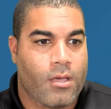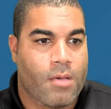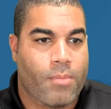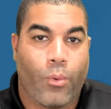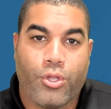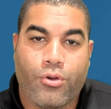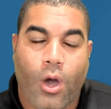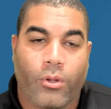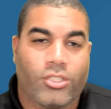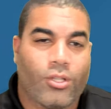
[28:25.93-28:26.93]
But when you go
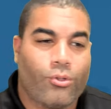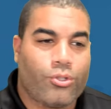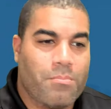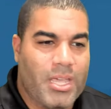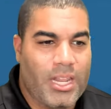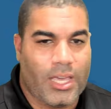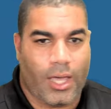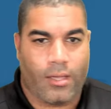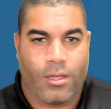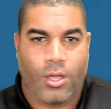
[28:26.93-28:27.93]
to social media,
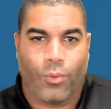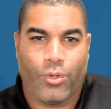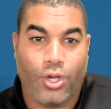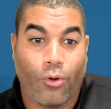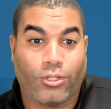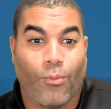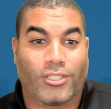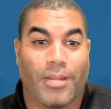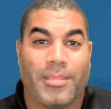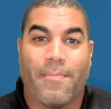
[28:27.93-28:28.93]
when you go to what's
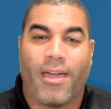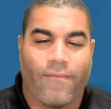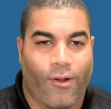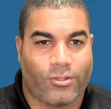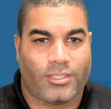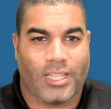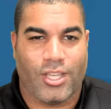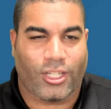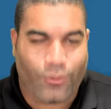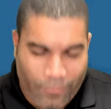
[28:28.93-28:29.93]
going to be the metaverse and you
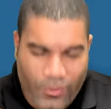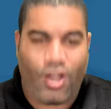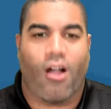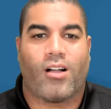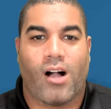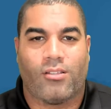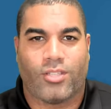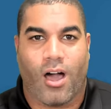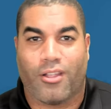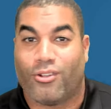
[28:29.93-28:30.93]
got your VR goggles
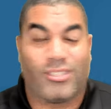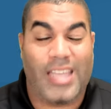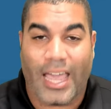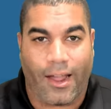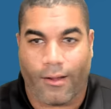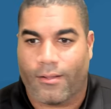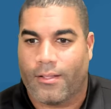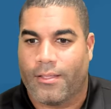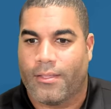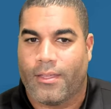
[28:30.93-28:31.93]
on, you're just there.
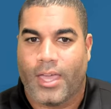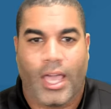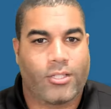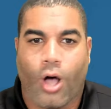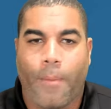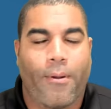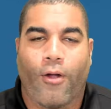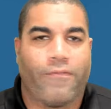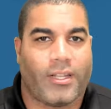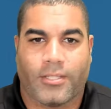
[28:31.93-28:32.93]
It's all
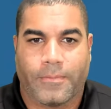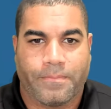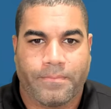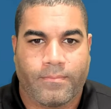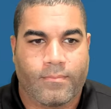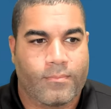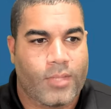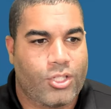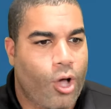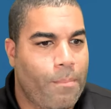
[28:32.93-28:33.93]
perfect.
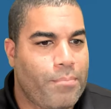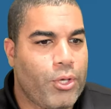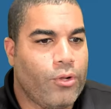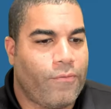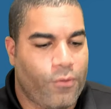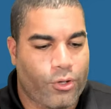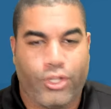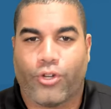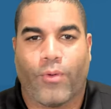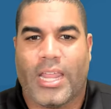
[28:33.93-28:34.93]
It's all beautiful,
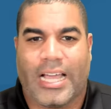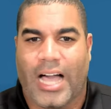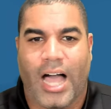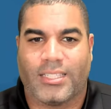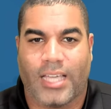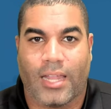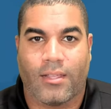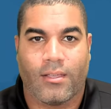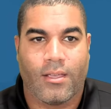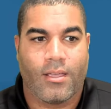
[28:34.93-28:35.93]
curated content.
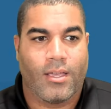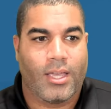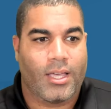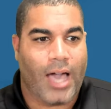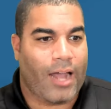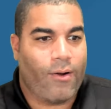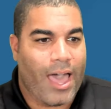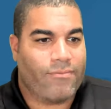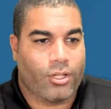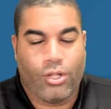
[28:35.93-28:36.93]
I don't
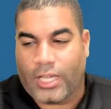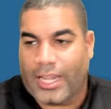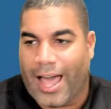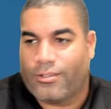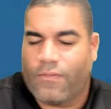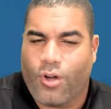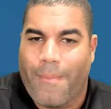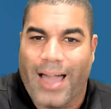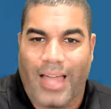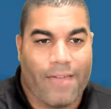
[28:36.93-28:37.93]
have to look at how difficult my
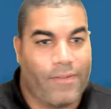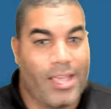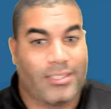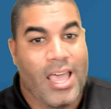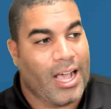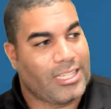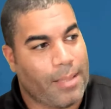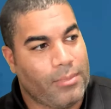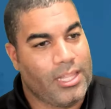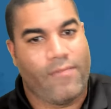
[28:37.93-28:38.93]
life is because
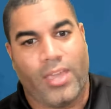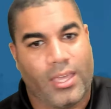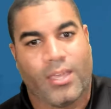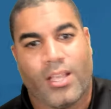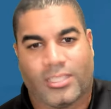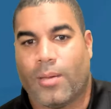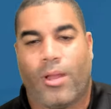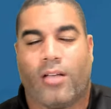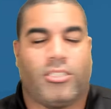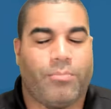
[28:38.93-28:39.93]
I'm living someone
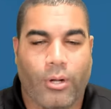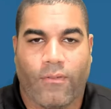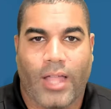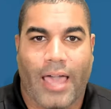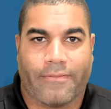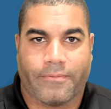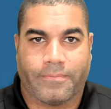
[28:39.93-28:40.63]
else's beautiful life.